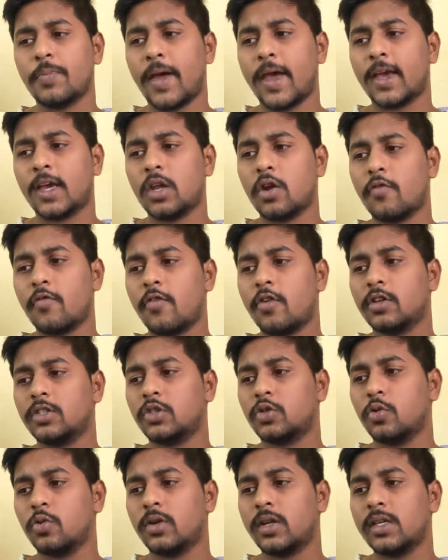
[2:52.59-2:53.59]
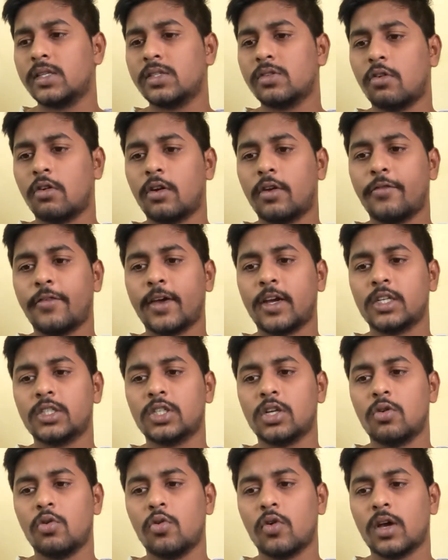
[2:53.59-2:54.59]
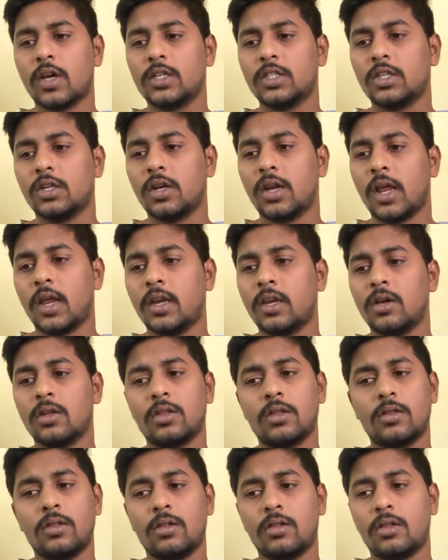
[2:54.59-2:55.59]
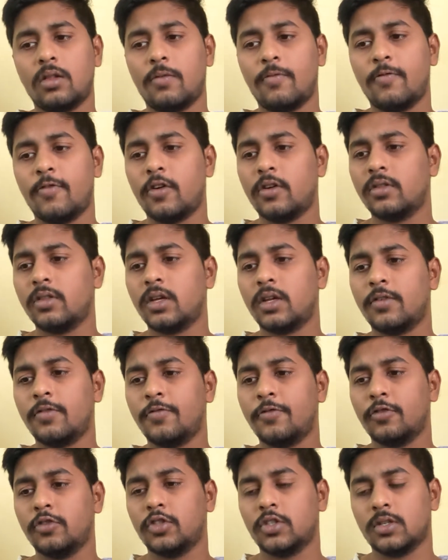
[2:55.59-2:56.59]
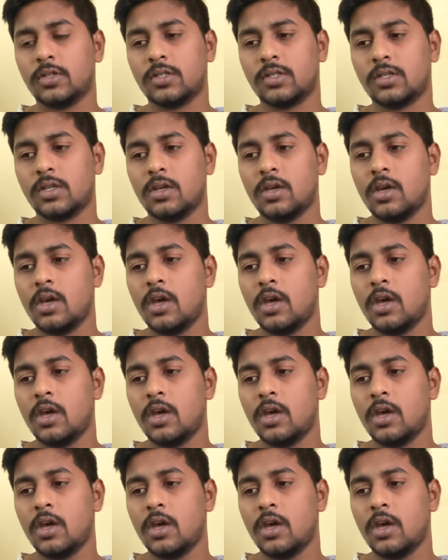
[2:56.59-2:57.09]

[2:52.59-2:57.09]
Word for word: microphone, storage, notification, location, and further features.